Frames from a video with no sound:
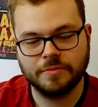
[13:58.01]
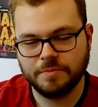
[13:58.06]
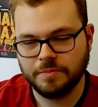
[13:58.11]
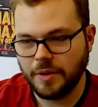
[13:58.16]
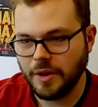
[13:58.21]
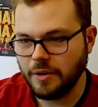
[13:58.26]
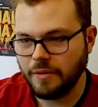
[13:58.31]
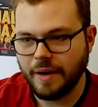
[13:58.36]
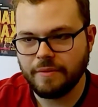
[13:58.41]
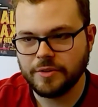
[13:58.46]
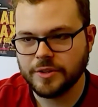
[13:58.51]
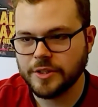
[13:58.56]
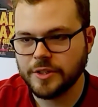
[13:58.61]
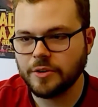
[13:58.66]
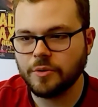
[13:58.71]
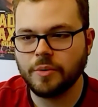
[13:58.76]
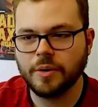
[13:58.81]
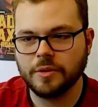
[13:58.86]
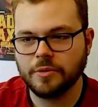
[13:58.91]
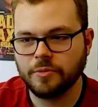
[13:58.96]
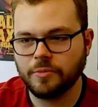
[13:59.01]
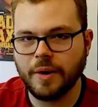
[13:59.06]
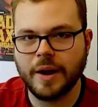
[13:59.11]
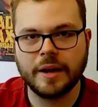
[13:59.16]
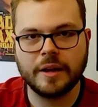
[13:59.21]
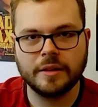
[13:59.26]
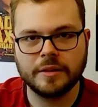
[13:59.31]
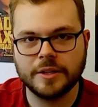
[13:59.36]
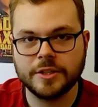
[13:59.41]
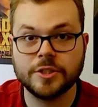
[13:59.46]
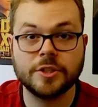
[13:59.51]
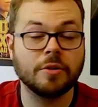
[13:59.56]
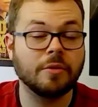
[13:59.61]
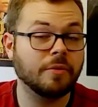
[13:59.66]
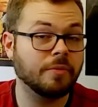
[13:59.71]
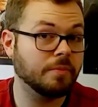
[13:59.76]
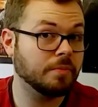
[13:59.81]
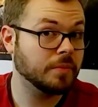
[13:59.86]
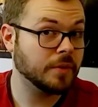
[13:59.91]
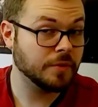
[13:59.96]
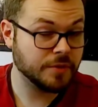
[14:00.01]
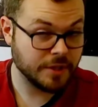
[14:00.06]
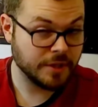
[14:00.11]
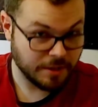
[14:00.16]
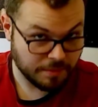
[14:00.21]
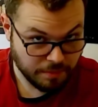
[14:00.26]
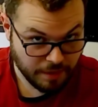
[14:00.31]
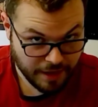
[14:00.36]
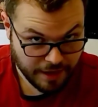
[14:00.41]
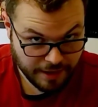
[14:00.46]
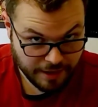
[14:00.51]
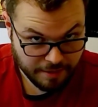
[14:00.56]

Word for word: you know, every single one of the ranking lists, so if you've seen many